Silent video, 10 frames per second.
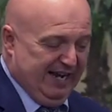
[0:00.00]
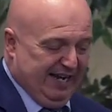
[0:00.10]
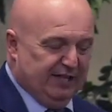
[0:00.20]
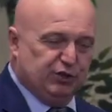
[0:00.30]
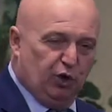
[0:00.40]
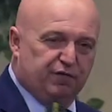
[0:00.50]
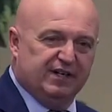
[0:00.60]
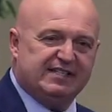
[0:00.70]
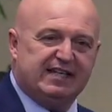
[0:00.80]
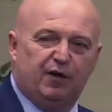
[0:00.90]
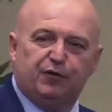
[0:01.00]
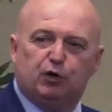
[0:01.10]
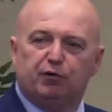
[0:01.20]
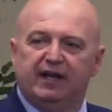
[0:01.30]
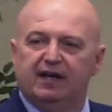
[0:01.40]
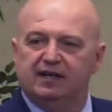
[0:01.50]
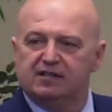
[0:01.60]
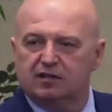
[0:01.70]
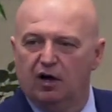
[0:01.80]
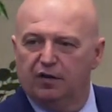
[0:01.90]
It's over in South Korea.
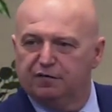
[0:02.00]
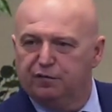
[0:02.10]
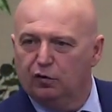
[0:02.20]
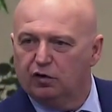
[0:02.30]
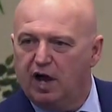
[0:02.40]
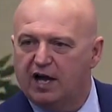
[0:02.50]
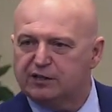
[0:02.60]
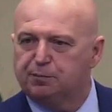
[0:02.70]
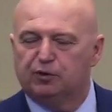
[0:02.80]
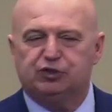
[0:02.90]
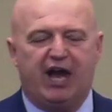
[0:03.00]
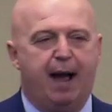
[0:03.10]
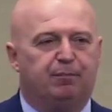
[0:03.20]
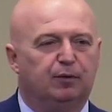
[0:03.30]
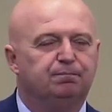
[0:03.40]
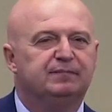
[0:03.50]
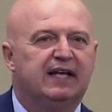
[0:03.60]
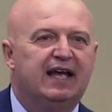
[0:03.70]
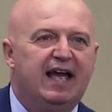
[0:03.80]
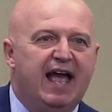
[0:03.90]
It's called the Full Gospel Chapel.
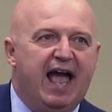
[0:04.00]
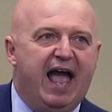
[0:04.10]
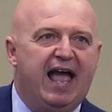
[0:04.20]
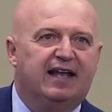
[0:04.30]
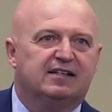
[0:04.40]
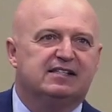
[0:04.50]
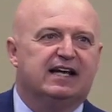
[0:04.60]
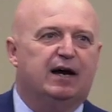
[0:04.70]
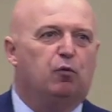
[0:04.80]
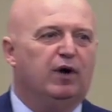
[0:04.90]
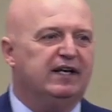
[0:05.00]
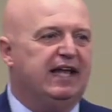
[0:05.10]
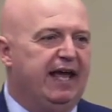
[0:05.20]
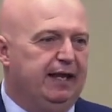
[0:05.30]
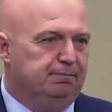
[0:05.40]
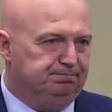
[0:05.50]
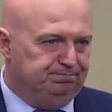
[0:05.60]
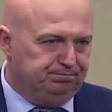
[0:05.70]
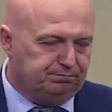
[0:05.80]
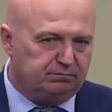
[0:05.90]
And one day,
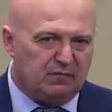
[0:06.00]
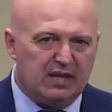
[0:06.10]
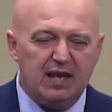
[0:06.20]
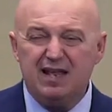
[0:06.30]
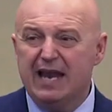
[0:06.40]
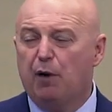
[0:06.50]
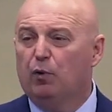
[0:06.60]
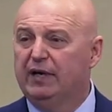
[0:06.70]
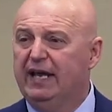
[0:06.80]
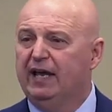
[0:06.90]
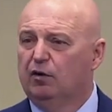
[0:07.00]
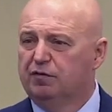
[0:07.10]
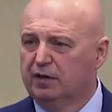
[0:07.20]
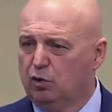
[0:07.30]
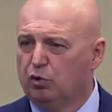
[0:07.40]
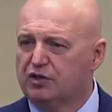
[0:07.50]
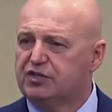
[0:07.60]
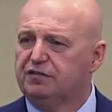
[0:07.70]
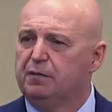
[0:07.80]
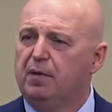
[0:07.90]
over a
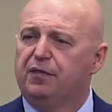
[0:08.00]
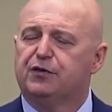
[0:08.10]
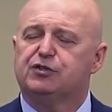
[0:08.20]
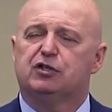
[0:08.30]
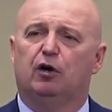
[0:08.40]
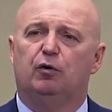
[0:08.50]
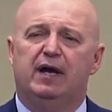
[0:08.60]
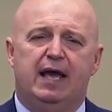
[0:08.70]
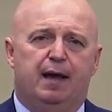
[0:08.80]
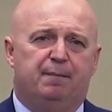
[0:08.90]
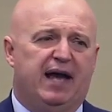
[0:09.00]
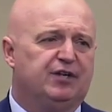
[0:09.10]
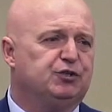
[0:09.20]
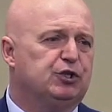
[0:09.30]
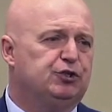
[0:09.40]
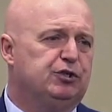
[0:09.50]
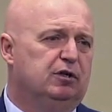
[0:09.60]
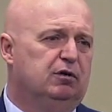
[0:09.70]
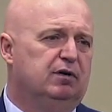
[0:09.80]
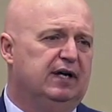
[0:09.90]
course of a month or so, Pastor
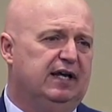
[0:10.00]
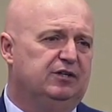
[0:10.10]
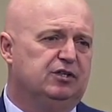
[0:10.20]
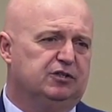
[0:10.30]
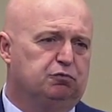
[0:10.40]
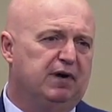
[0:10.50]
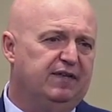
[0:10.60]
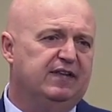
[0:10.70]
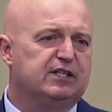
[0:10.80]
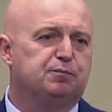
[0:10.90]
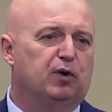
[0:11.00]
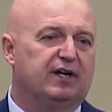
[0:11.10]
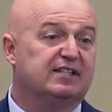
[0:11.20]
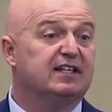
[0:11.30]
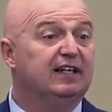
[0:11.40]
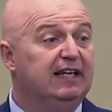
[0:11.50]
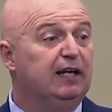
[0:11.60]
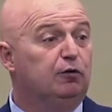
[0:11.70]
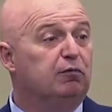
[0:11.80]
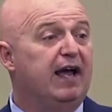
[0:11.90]
Cho had just read this book. It's a
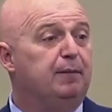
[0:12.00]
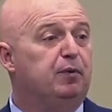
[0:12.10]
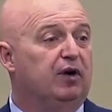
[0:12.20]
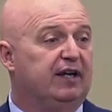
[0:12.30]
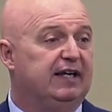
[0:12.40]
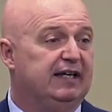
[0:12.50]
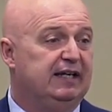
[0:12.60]
little red book.